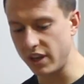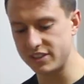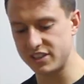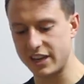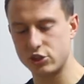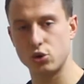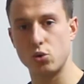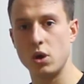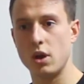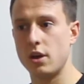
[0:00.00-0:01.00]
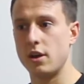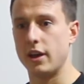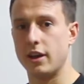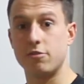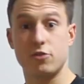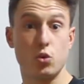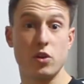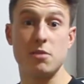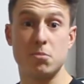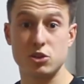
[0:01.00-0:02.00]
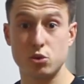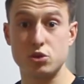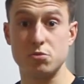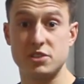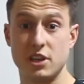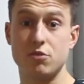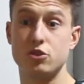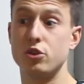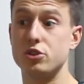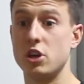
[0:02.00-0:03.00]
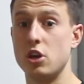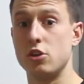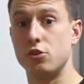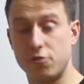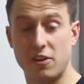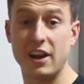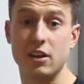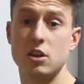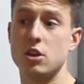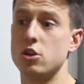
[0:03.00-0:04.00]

is the actual fuel that the muscles themselves use to fire.